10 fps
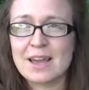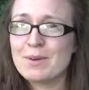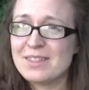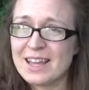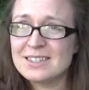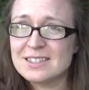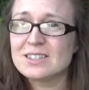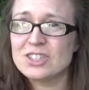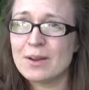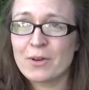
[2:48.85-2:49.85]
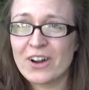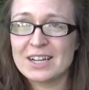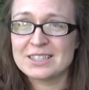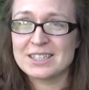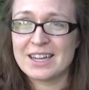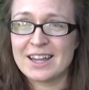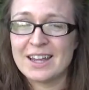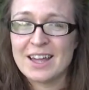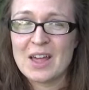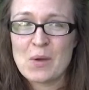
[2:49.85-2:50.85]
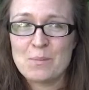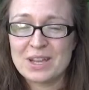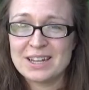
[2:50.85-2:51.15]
I mean, they still jam crayons in it, but